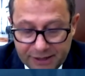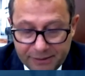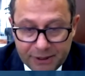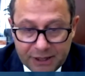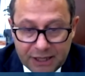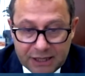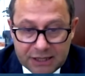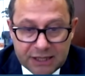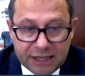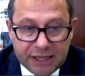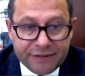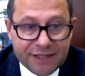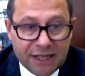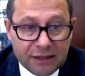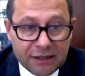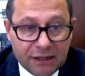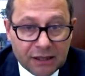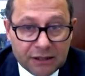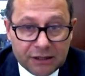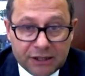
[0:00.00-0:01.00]
the
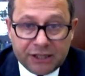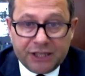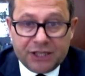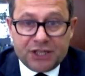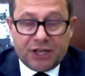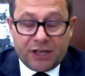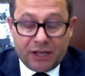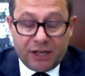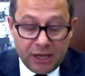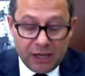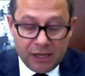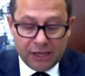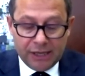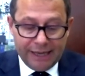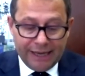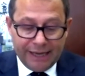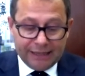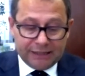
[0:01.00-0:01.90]
off-label place in the